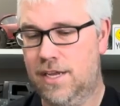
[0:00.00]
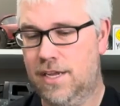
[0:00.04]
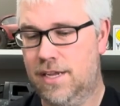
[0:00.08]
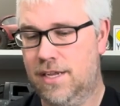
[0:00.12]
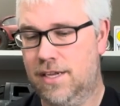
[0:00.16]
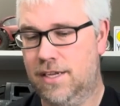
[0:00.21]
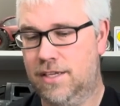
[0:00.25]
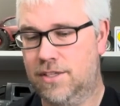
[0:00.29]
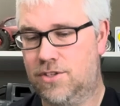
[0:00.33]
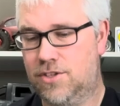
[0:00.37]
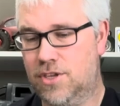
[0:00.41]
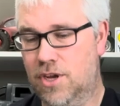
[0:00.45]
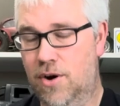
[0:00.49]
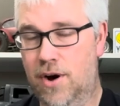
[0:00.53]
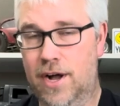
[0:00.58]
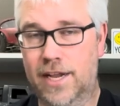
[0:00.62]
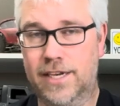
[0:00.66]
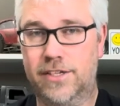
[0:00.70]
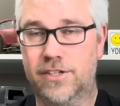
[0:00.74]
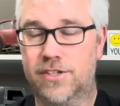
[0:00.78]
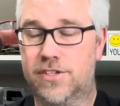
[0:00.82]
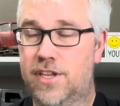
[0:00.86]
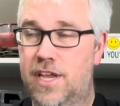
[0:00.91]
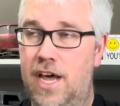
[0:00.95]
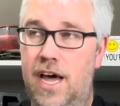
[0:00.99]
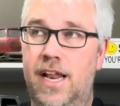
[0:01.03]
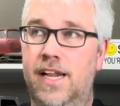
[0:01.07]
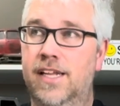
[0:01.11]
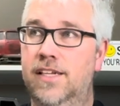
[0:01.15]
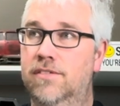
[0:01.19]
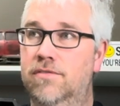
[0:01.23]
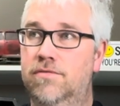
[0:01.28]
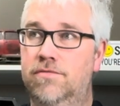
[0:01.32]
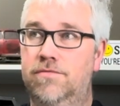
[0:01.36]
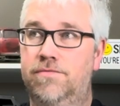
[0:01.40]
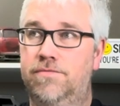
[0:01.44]
So I just kind
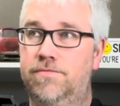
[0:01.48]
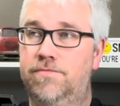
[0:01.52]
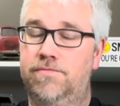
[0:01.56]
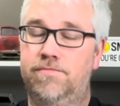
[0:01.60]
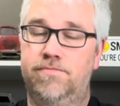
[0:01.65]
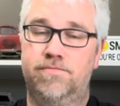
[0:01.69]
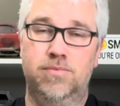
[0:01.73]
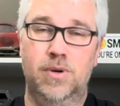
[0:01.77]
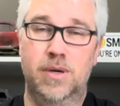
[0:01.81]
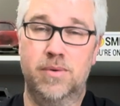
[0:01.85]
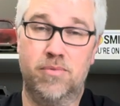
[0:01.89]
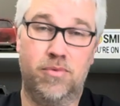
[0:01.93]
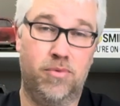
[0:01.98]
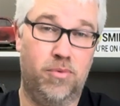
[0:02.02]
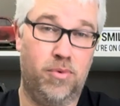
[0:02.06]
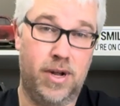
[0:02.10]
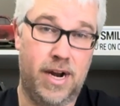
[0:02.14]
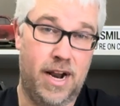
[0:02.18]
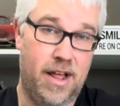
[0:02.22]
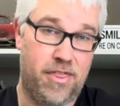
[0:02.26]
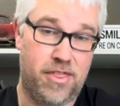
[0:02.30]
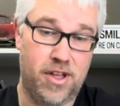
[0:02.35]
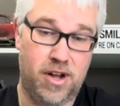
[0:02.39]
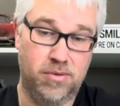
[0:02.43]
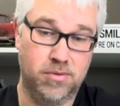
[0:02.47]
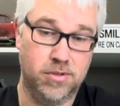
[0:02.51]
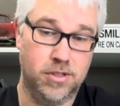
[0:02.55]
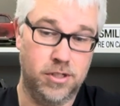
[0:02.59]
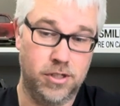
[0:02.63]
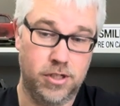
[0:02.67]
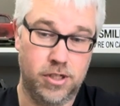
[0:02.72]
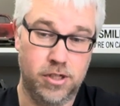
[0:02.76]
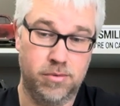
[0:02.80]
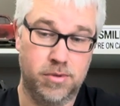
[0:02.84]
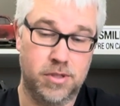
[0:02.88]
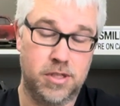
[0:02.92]
of went with what I thought would
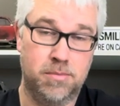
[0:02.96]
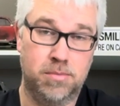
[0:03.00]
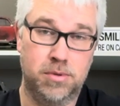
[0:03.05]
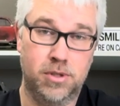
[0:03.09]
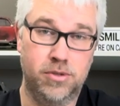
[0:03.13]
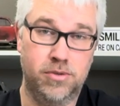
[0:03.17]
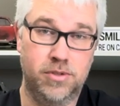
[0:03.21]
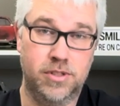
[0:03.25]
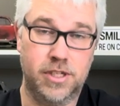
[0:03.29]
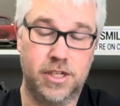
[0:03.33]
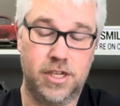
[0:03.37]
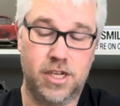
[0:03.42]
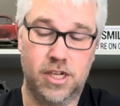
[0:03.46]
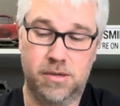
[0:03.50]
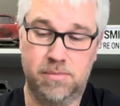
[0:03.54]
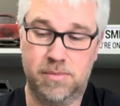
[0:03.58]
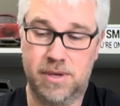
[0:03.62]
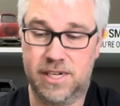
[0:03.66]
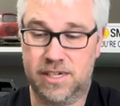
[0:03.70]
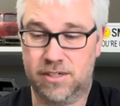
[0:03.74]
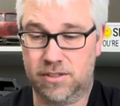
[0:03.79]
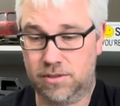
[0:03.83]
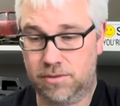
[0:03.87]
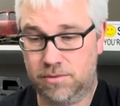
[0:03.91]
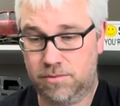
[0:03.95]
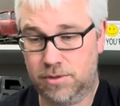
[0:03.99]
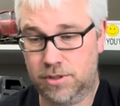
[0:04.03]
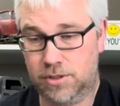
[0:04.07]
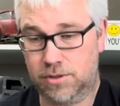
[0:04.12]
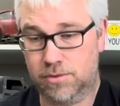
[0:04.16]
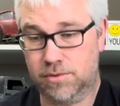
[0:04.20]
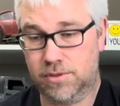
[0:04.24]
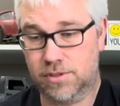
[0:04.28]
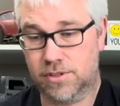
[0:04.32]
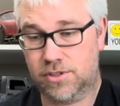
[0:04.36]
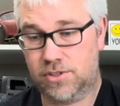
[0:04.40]
look good with the blue and the gunmetal, which
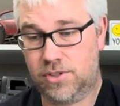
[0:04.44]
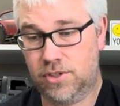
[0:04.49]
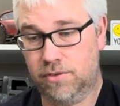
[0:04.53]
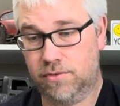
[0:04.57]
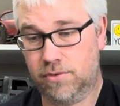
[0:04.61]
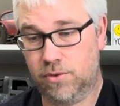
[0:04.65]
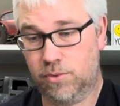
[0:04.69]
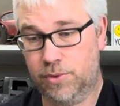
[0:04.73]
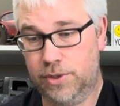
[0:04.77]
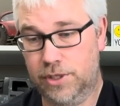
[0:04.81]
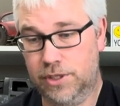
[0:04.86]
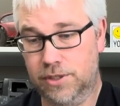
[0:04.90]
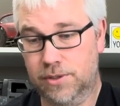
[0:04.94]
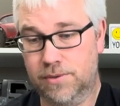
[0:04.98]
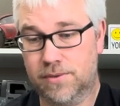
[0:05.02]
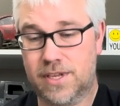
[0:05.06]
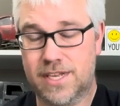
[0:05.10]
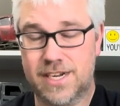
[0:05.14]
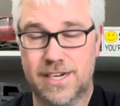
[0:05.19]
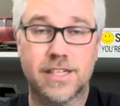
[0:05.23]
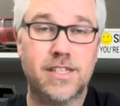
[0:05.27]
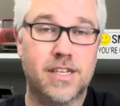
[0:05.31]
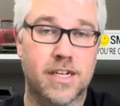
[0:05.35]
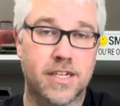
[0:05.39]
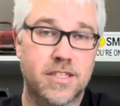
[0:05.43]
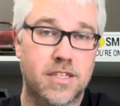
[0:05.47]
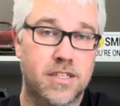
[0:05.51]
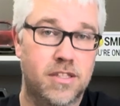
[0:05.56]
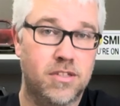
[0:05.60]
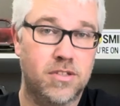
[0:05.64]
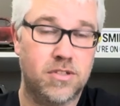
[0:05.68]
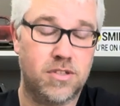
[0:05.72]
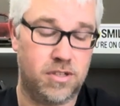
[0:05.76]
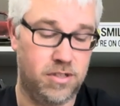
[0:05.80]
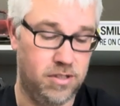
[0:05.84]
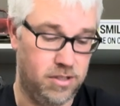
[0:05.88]
was a silver wheel, and it does. It
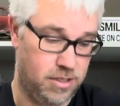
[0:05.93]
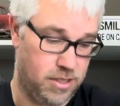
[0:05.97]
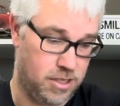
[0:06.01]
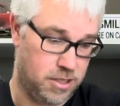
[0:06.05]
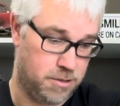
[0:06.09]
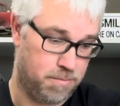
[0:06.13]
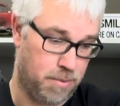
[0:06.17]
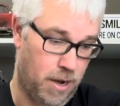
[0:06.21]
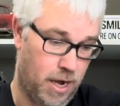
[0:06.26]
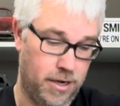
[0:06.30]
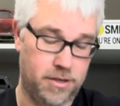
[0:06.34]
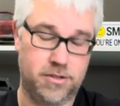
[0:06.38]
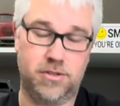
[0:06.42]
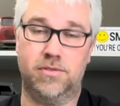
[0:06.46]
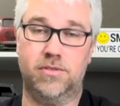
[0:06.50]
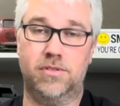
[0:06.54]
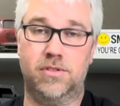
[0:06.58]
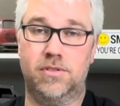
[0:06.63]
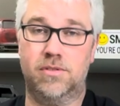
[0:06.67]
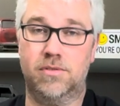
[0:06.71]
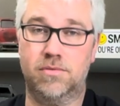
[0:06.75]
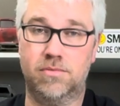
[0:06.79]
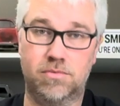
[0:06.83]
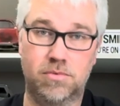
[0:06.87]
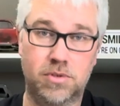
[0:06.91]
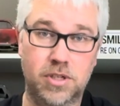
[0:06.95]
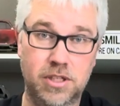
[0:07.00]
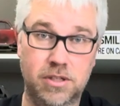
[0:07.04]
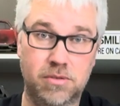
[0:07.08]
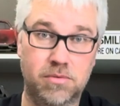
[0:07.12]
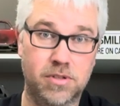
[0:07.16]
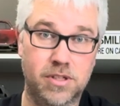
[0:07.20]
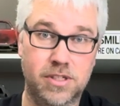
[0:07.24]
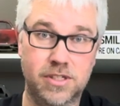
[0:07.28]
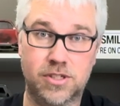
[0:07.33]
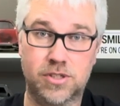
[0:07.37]
looks good. These Boxers are
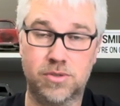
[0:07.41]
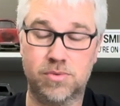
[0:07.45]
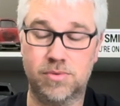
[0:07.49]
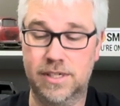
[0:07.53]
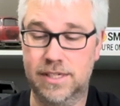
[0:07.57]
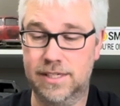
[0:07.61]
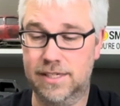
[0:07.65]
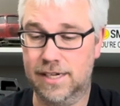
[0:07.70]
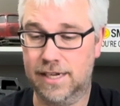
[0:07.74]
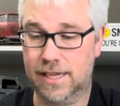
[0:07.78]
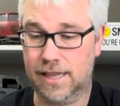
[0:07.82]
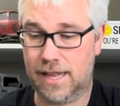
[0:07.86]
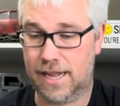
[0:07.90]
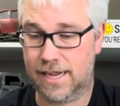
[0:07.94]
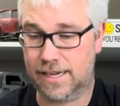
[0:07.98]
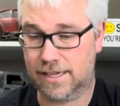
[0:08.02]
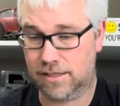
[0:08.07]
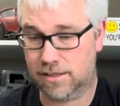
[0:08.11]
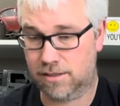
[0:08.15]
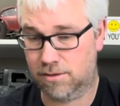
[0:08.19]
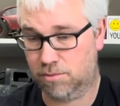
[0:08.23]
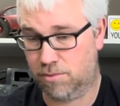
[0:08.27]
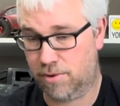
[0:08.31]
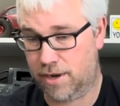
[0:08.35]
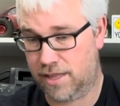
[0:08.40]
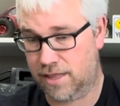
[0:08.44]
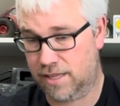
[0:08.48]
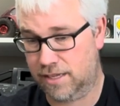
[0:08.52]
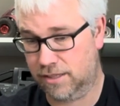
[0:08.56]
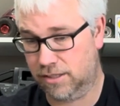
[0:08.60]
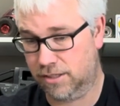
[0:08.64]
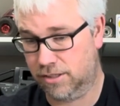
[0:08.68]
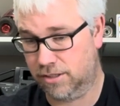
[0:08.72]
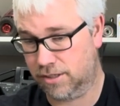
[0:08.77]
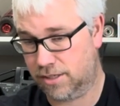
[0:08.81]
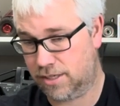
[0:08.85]
really sweet. I like the way they
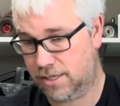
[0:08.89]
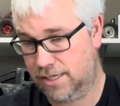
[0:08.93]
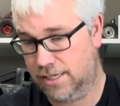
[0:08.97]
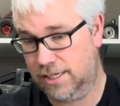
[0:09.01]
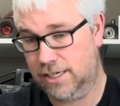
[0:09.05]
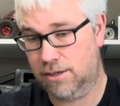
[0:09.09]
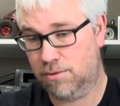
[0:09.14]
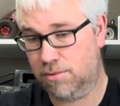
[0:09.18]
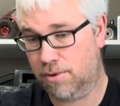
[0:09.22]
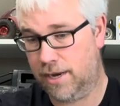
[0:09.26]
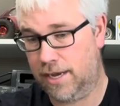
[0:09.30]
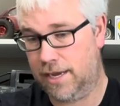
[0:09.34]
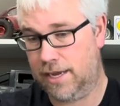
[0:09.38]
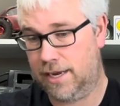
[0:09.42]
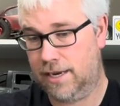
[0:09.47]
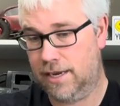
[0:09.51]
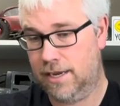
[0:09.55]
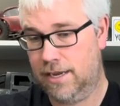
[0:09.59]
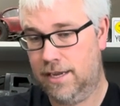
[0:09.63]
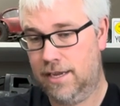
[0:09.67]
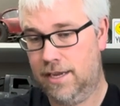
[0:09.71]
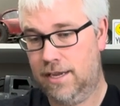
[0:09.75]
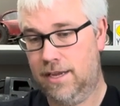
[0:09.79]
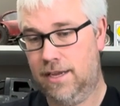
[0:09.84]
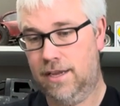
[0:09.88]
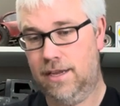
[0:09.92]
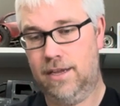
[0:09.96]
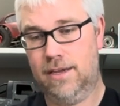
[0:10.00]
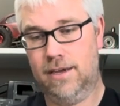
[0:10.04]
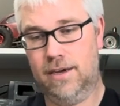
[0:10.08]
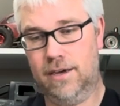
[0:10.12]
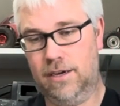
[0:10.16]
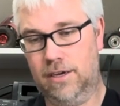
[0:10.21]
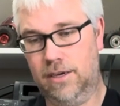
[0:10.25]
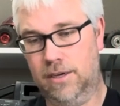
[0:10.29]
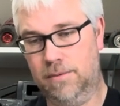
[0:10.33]
look anyway.
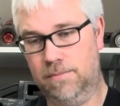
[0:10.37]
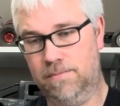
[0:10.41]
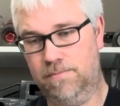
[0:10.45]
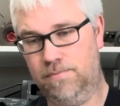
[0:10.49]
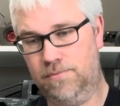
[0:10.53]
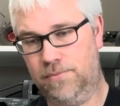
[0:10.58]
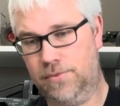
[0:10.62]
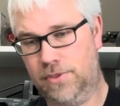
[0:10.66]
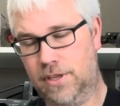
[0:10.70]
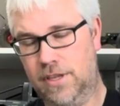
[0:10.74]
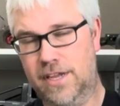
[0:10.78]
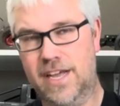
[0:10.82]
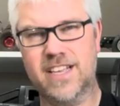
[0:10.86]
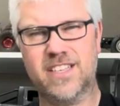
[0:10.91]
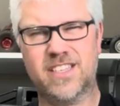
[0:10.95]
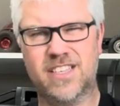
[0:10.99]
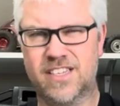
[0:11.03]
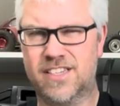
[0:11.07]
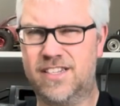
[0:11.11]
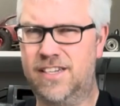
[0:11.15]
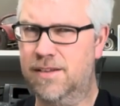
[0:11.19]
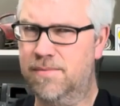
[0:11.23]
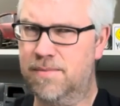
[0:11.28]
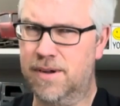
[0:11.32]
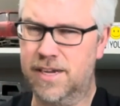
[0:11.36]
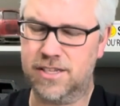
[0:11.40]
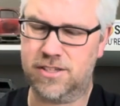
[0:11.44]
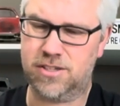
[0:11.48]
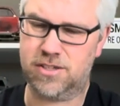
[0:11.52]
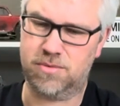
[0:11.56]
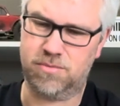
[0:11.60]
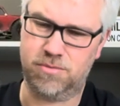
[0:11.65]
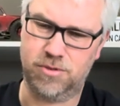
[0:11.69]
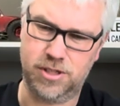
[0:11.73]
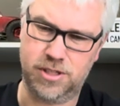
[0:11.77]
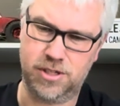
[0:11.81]
SSD makes
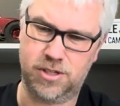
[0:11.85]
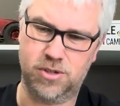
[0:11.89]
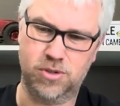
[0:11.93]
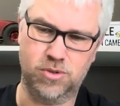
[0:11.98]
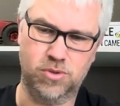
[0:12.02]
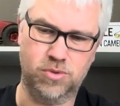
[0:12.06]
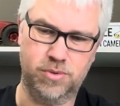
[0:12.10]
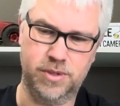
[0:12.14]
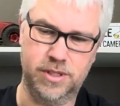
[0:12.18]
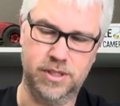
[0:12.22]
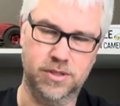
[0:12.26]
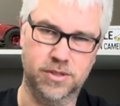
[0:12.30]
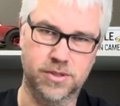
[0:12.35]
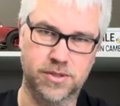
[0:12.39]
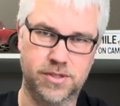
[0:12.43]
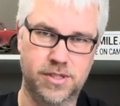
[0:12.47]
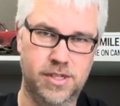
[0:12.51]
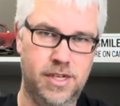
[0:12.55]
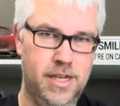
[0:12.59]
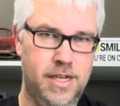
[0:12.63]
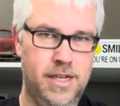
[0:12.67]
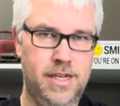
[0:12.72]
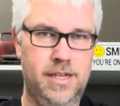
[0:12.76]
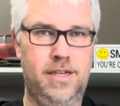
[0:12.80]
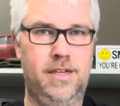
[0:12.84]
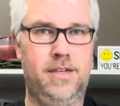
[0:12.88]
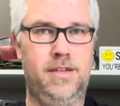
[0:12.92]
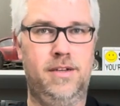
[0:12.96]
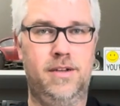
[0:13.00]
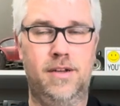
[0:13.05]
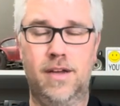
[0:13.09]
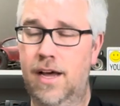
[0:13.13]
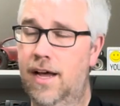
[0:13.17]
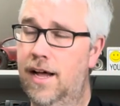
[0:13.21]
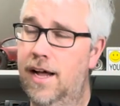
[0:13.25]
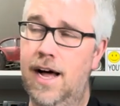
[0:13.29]
some really cool wheels.
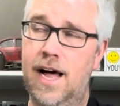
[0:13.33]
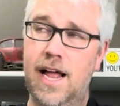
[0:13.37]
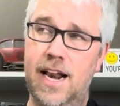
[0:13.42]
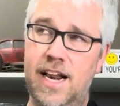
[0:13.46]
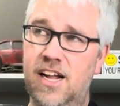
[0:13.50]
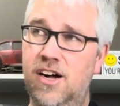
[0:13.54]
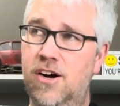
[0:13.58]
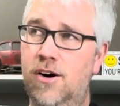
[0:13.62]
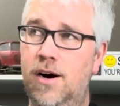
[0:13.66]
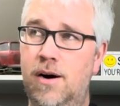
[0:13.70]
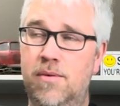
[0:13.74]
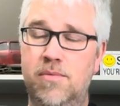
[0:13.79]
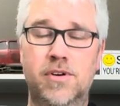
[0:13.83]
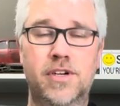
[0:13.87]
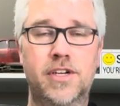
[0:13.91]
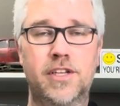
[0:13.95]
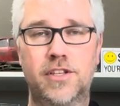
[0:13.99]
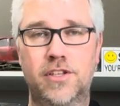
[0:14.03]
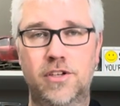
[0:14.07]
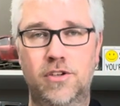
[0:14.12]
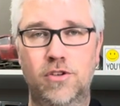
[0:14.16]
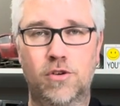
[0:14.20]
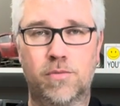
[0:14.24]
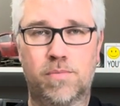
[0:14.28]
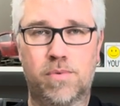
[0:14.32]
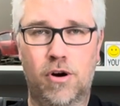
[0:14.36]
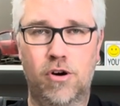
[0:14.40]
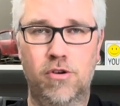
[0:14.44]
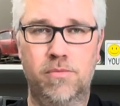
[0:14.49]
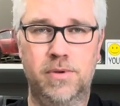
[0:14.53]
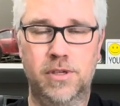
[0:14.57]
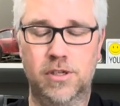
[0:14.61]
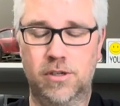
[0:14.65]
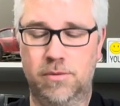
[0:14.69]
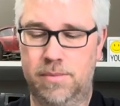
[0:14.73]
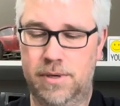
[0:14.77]
I know I wanted to do a pro
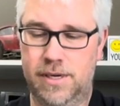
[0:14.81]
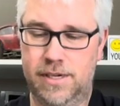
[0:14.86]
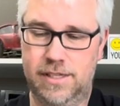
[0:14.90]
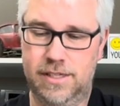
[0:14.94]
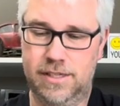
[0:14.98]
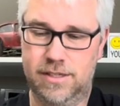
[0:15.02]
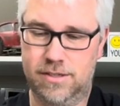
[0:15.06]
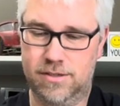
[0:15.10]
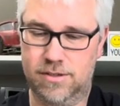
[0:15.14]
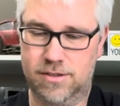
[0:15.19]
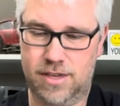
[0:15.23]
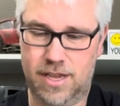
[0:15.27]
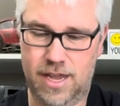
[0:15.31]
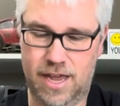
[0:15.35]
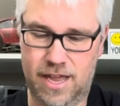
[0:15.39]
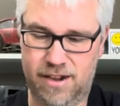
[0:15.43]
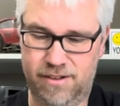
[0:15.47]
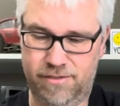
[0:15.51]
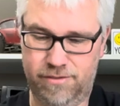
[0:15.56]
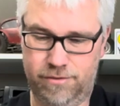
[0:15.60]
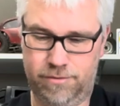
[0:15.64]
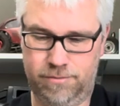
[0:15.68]
build, but this is kind of